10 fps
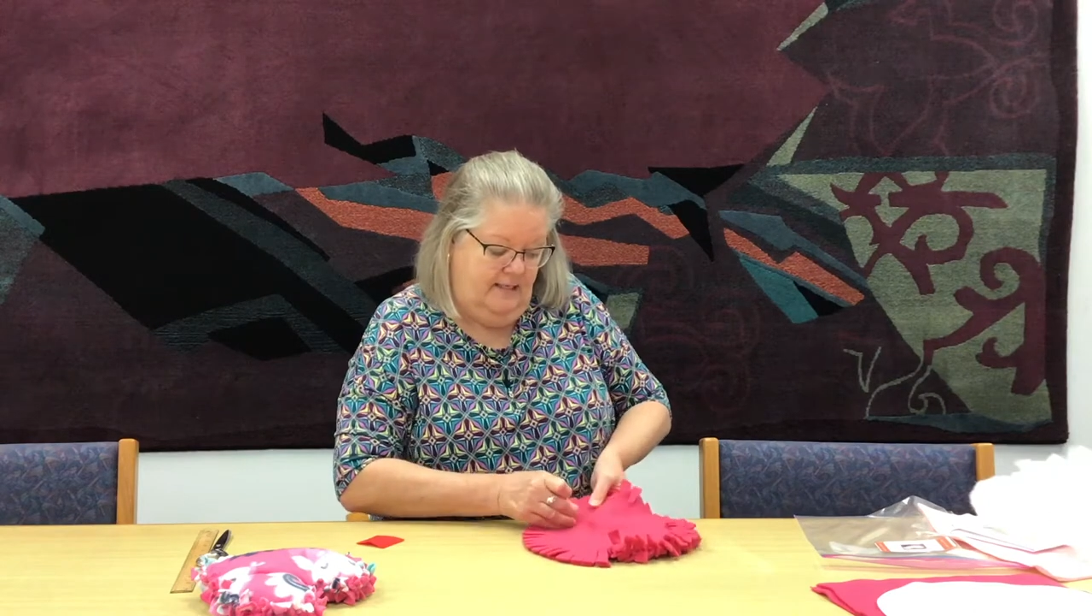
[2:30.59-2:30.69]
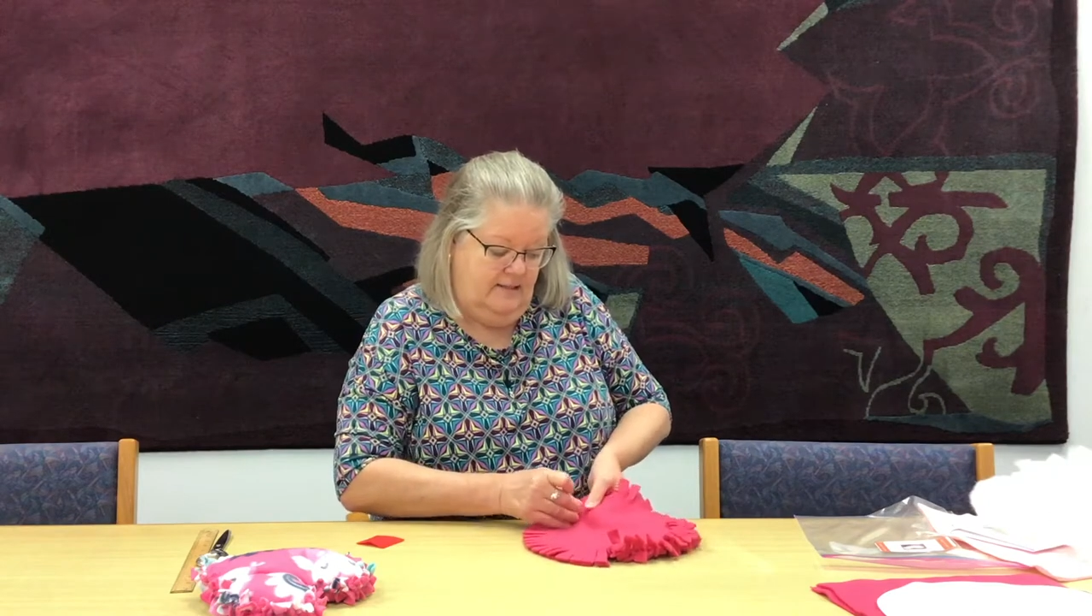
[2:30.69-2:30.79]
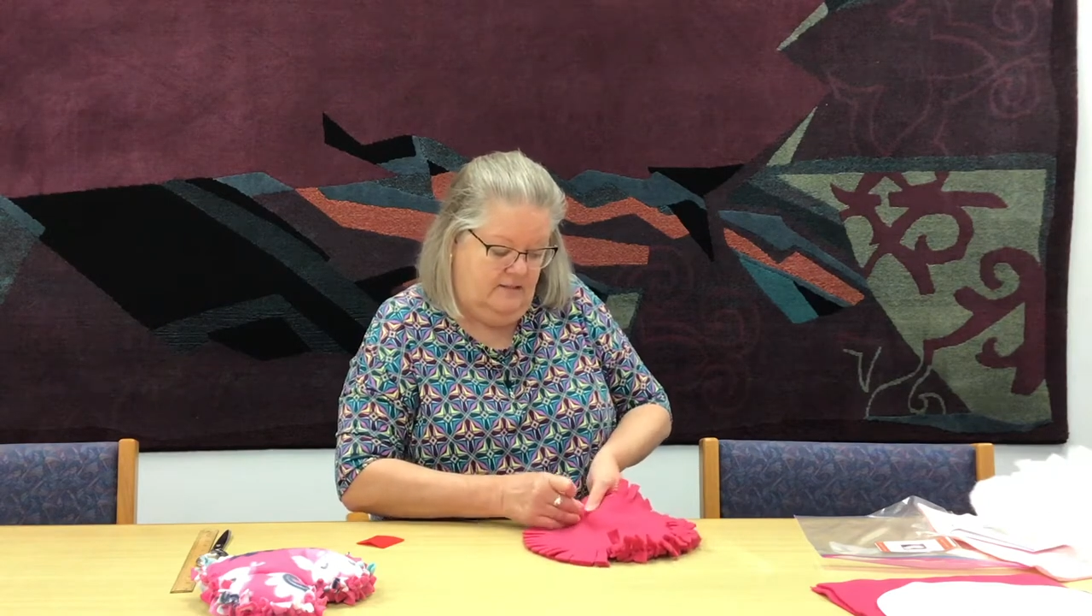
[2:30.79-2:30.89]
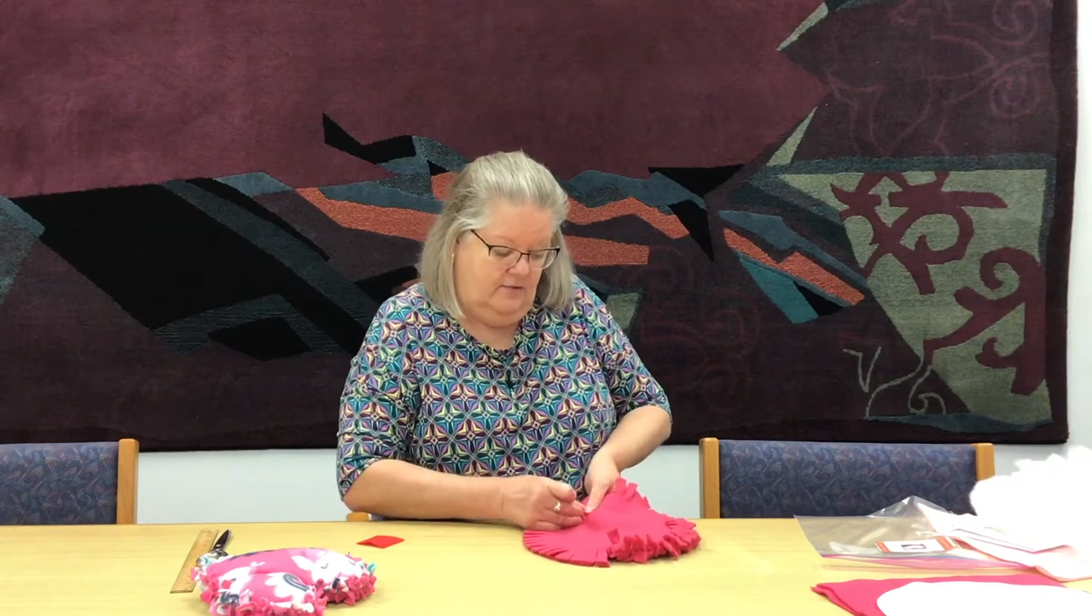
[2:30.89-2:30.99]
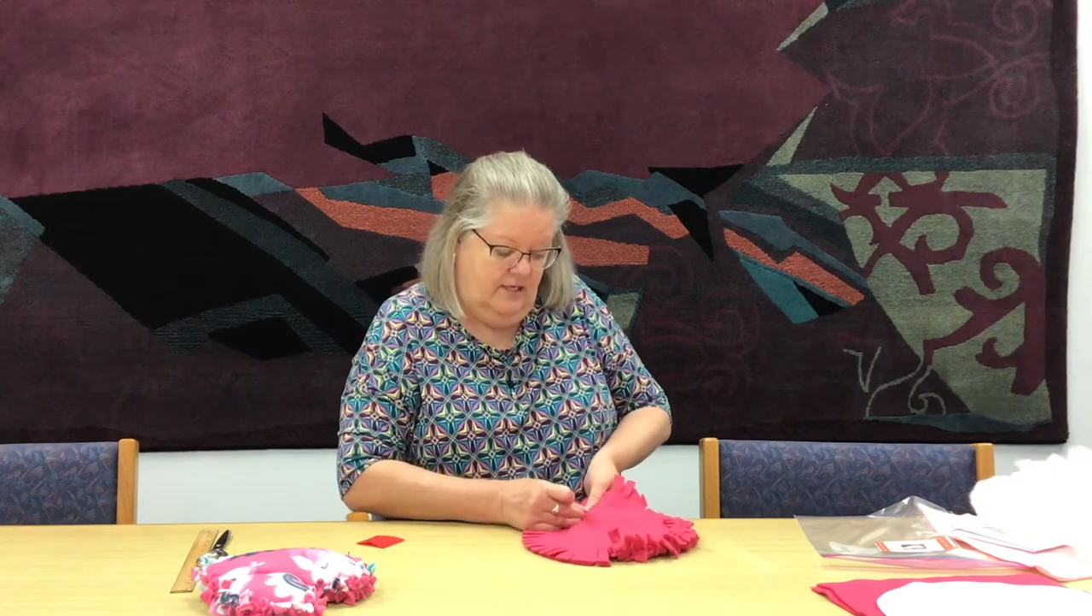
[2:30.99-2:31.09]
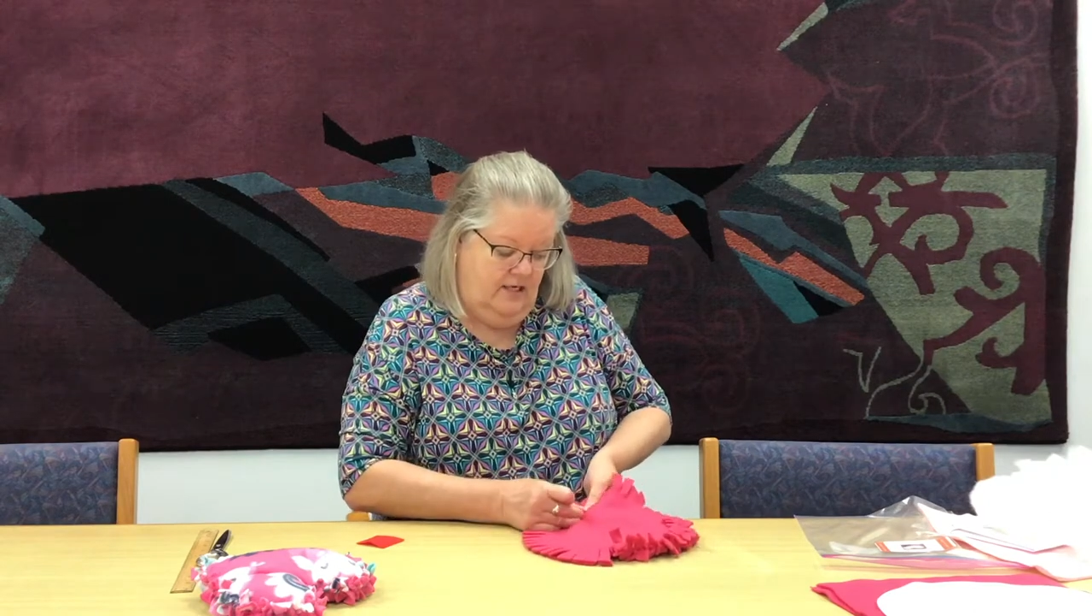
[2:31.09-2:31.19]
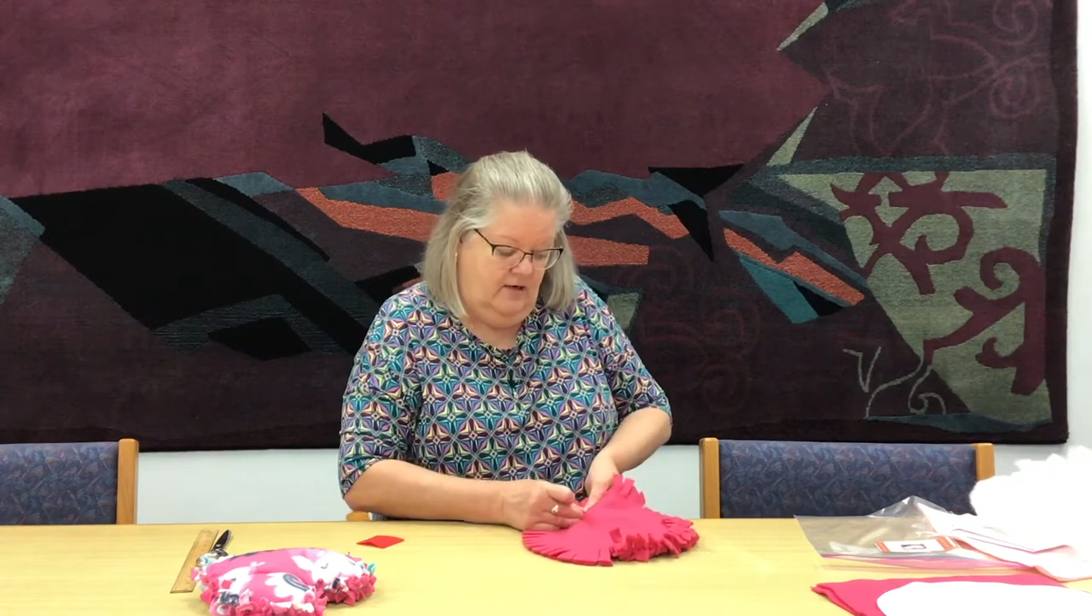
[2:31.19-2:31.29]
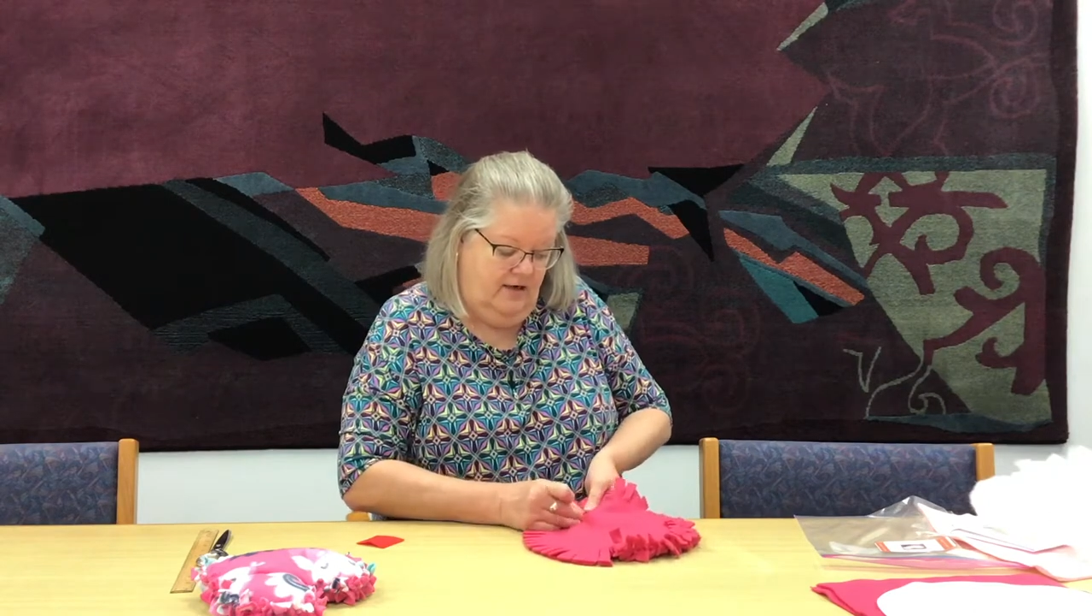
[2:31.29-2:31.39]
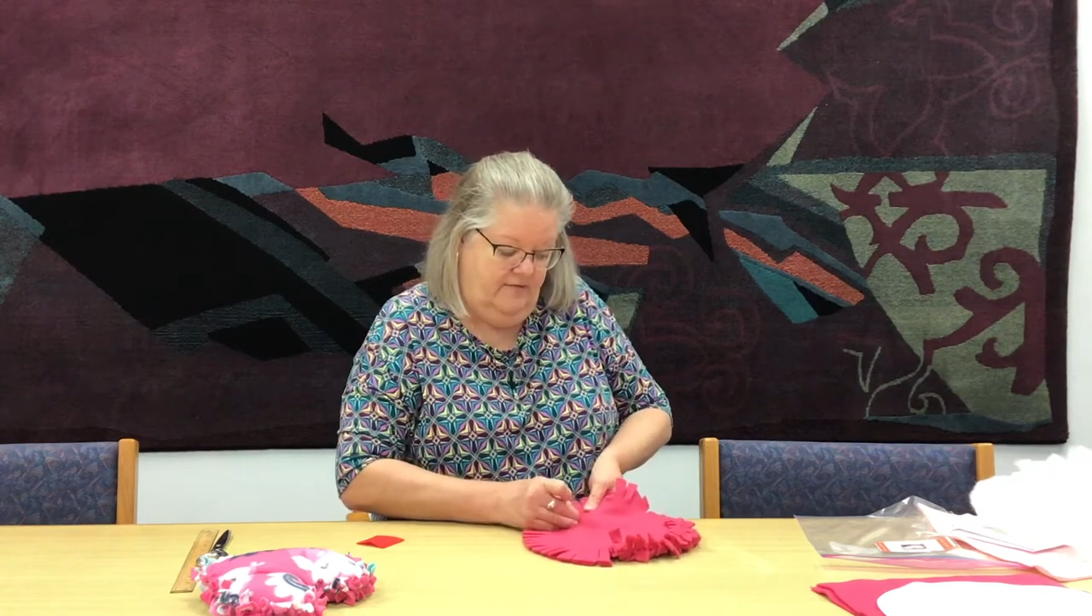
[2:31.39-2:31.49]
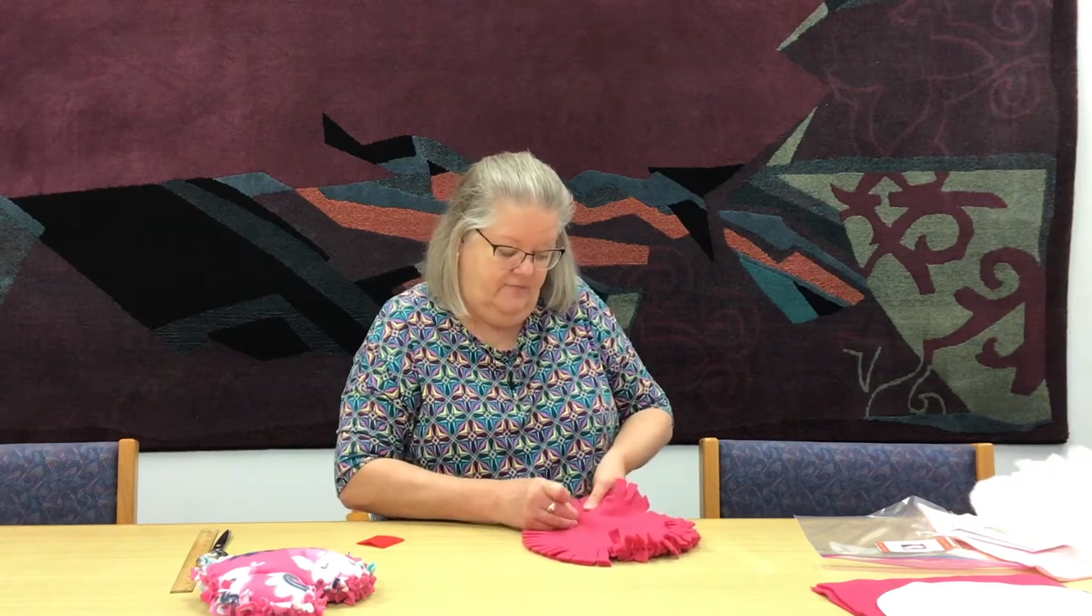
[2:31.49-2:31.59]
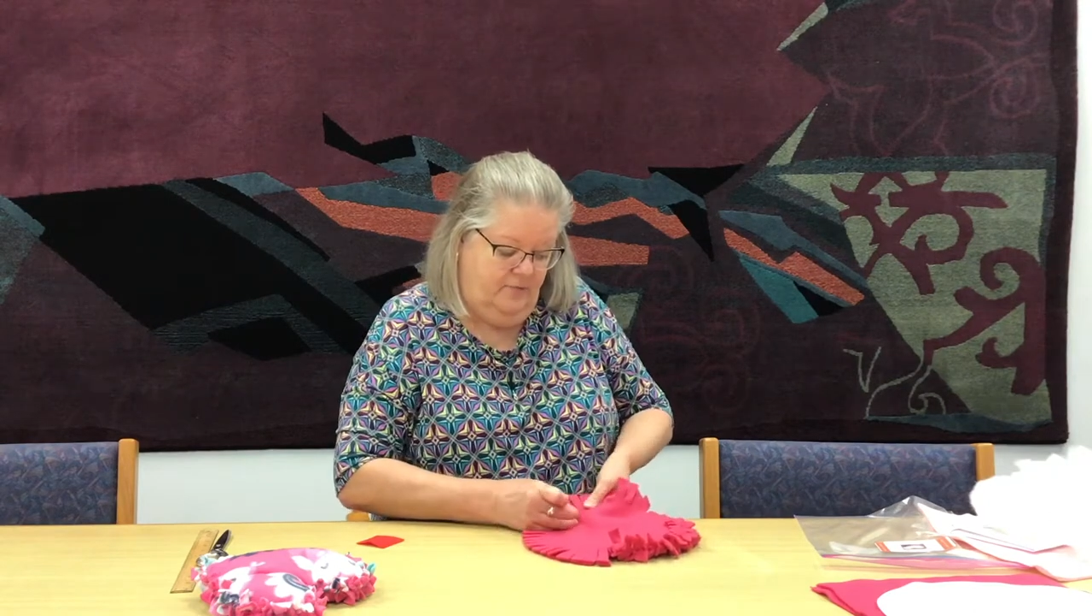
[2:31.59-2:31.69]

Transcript: So here I've